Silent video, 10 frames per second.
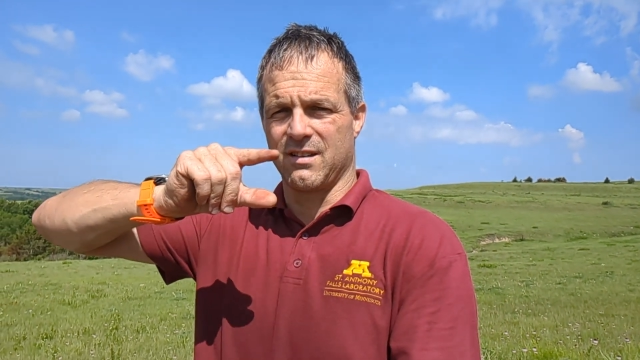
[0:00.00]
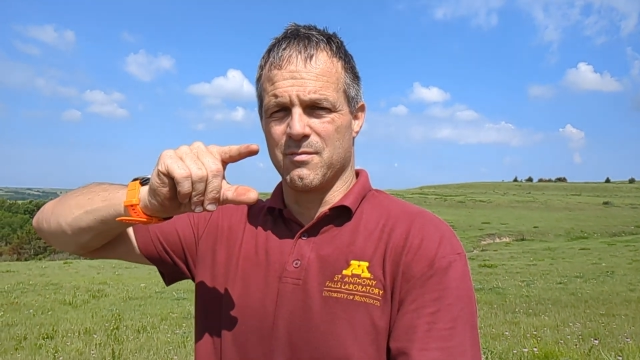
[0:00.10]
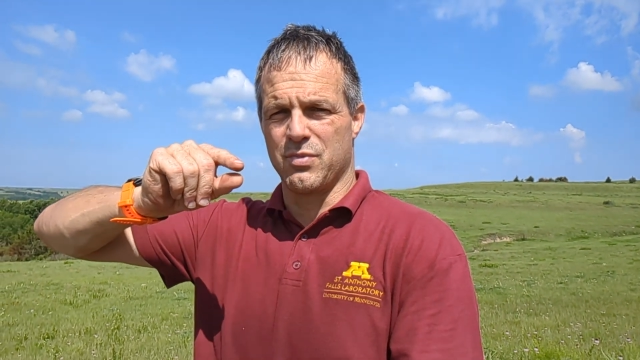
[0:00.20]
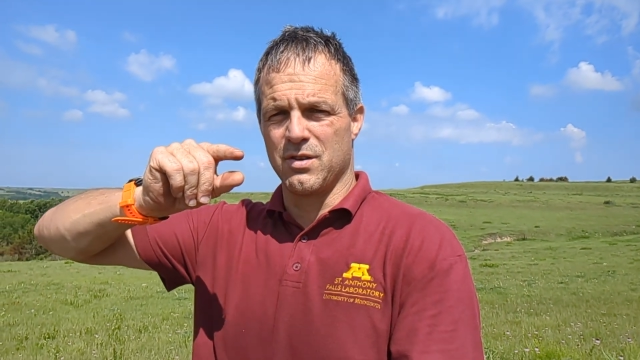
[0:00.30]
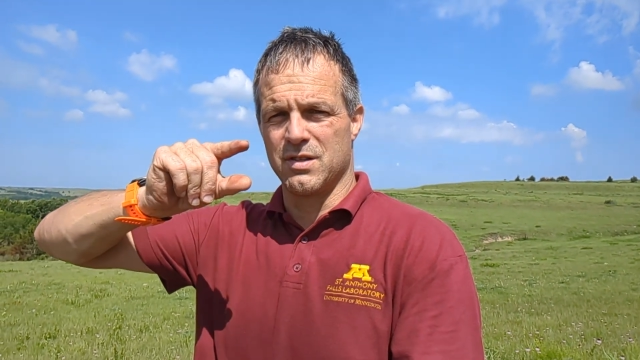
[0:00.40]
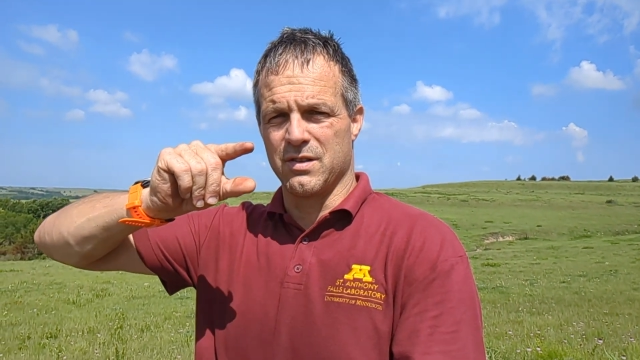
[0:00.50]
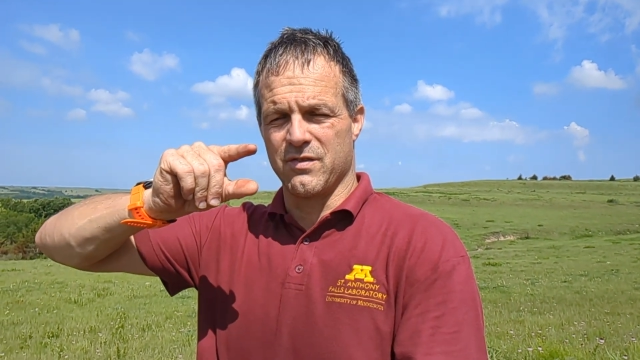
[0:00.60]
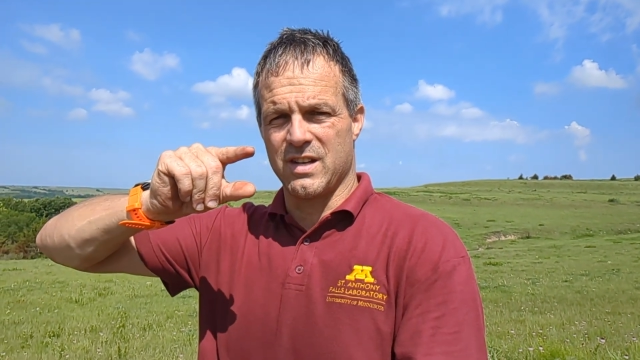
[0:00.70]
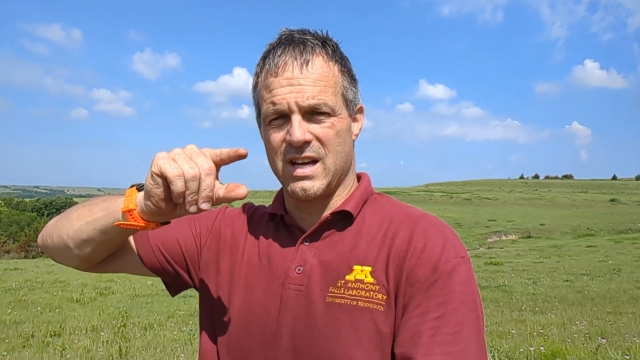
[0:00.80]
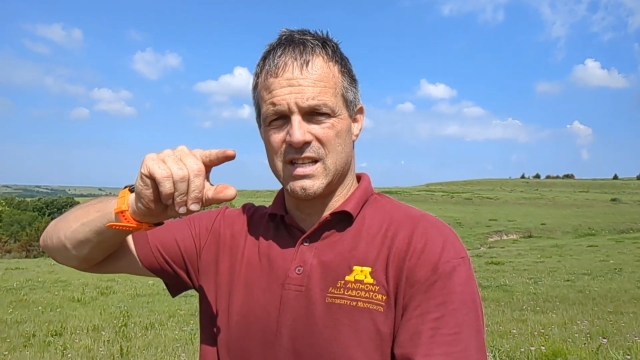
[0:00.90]
composed of
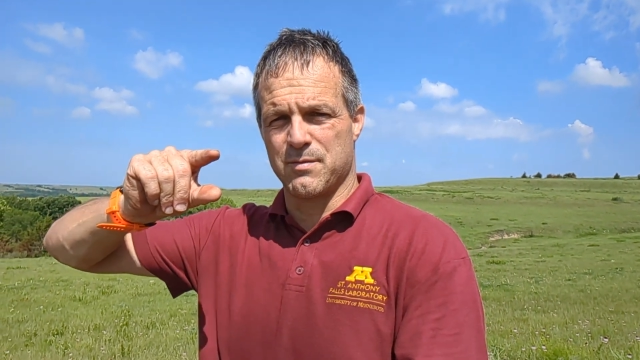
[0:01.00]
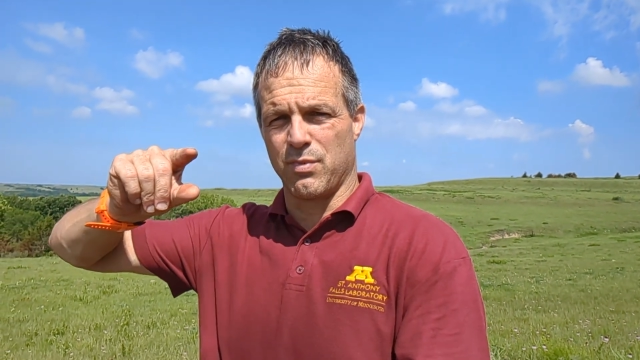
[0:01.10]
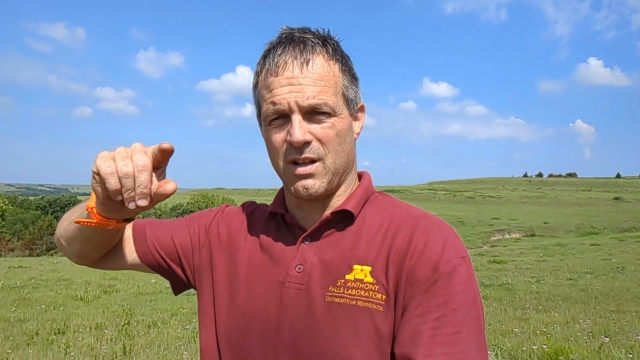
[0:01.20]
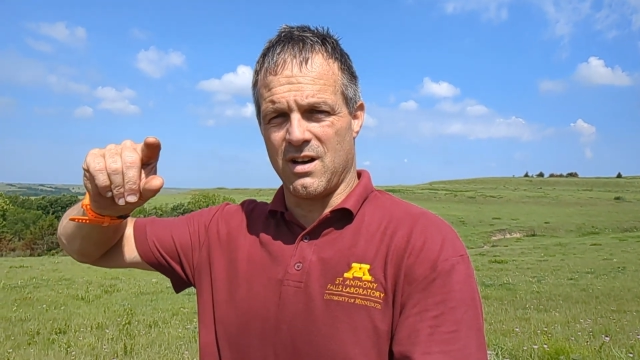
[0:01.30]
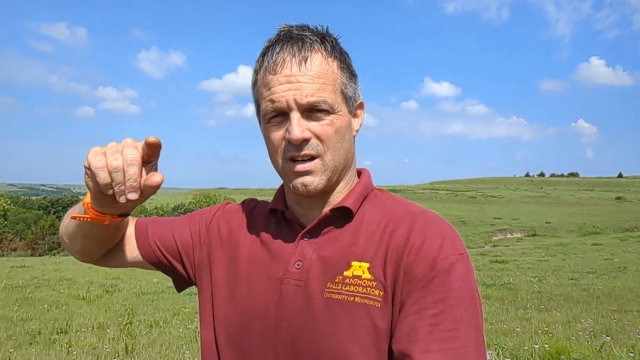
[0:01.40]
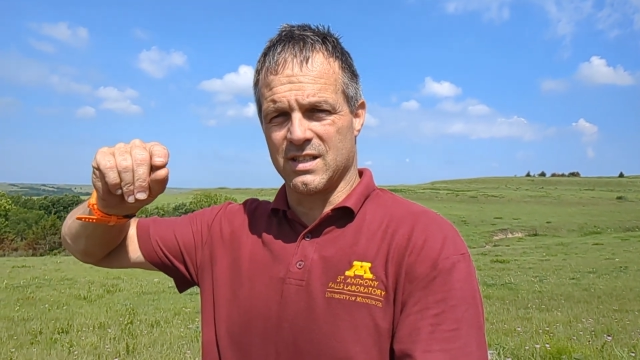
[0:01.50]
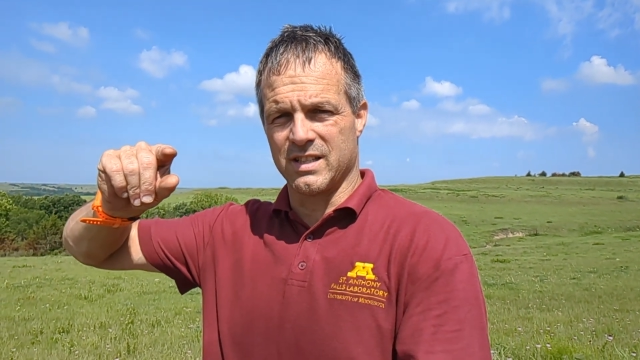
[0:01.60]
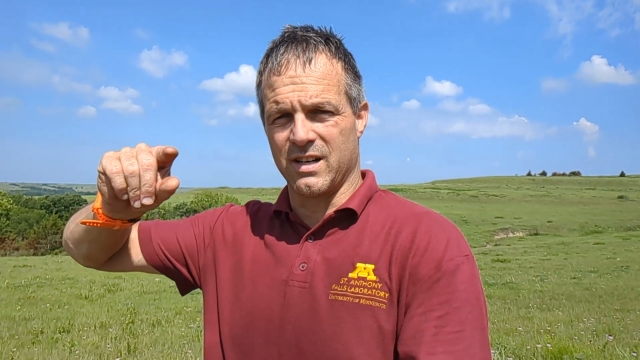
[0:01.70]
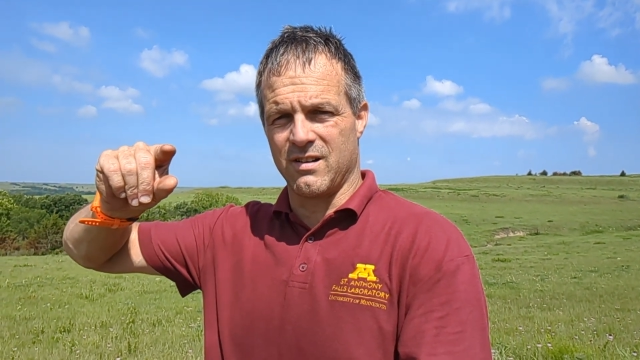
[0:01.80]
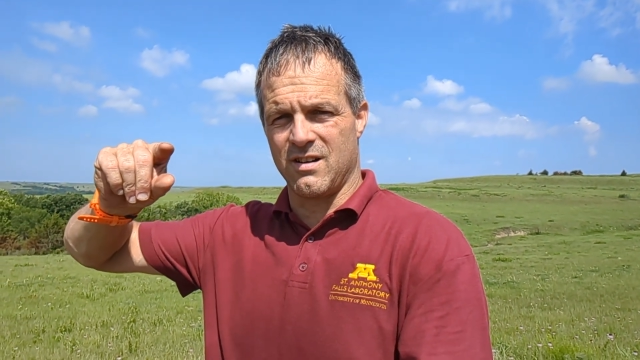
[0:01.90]
nice blocks
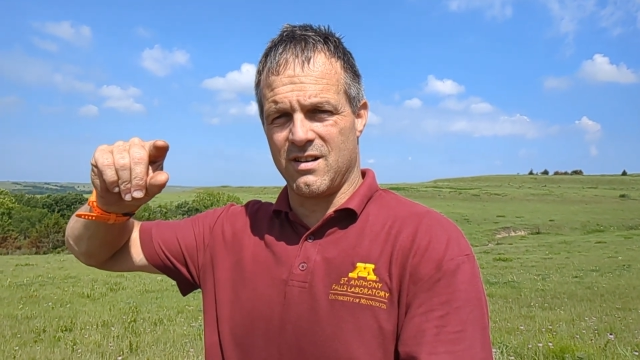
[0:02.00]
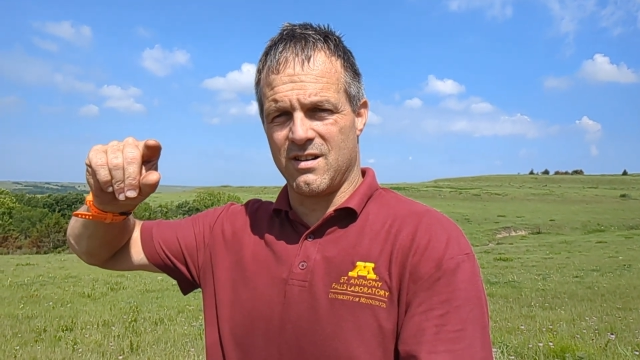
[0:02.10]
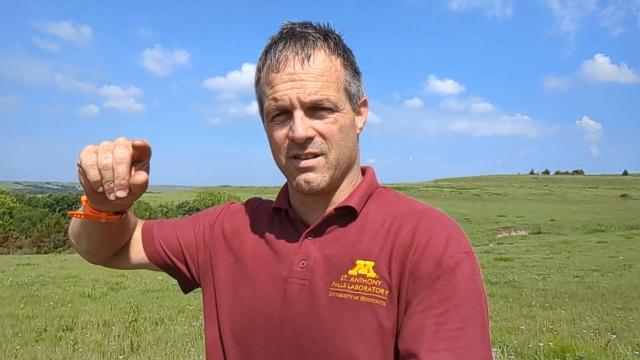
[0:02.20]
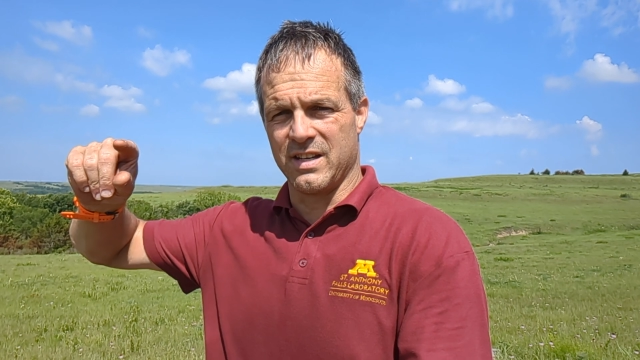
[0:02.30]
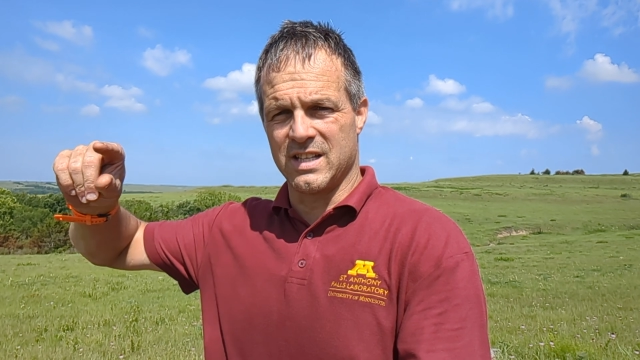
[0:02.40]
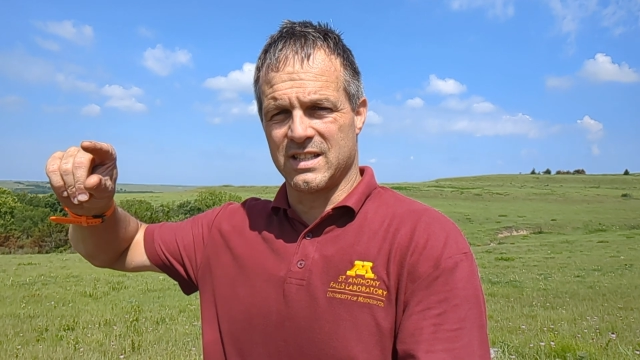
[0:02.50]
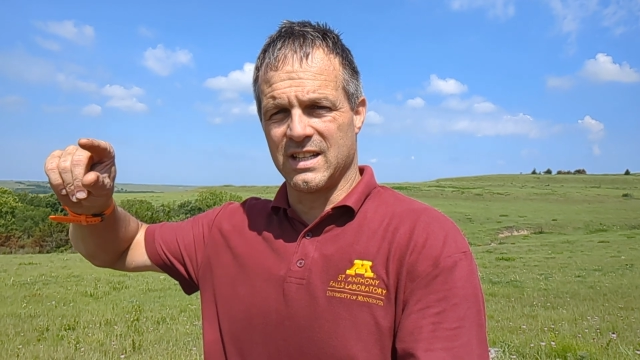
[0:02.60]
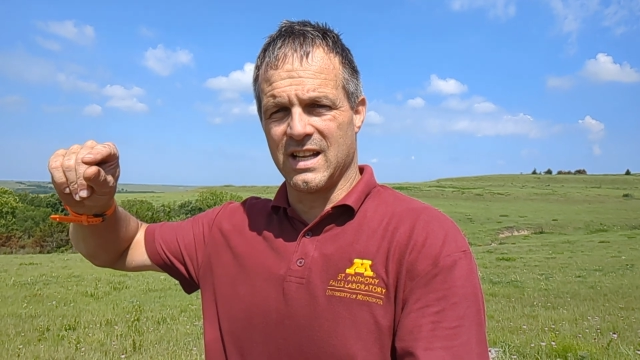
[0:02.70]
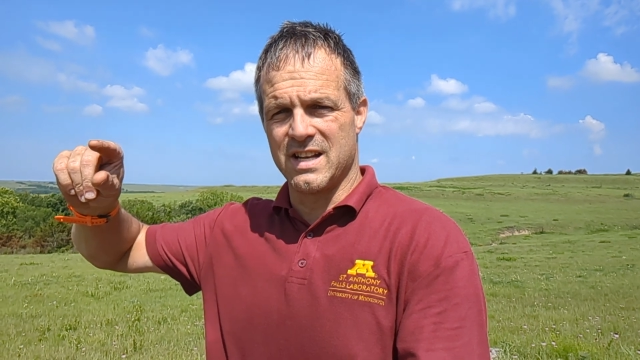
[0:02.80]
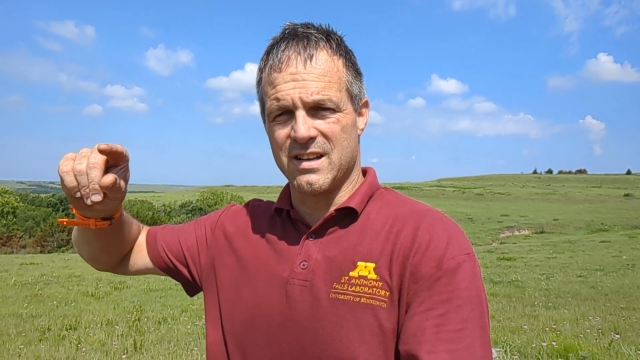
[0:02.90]
that are all nicely
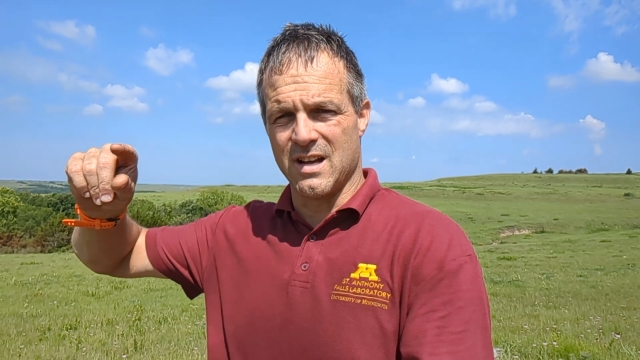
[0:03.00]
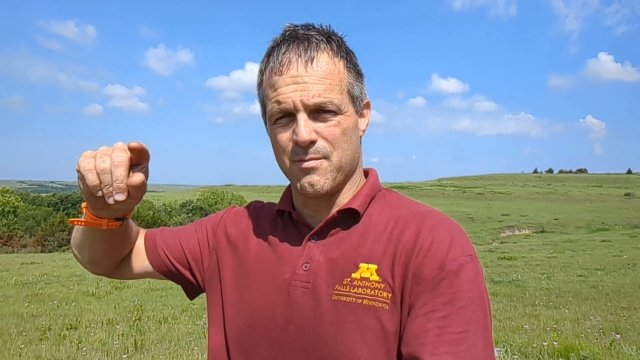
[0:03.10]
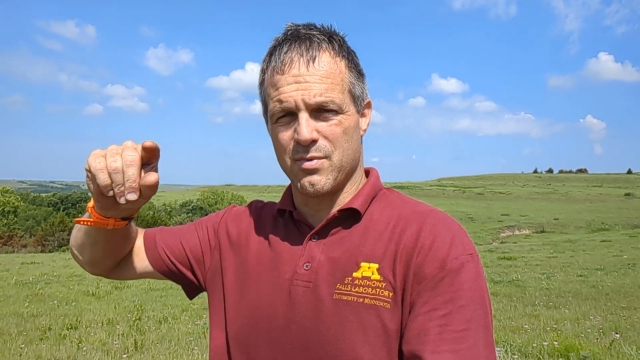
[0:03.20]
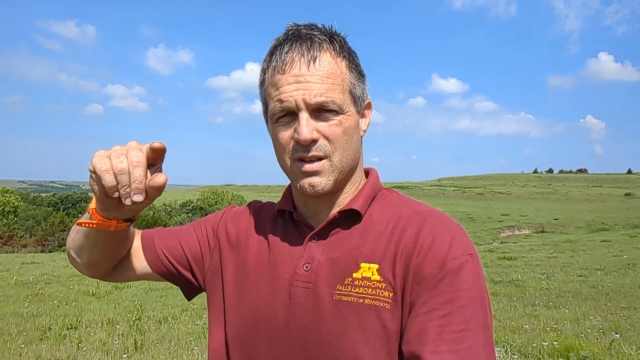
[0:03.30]
lined up.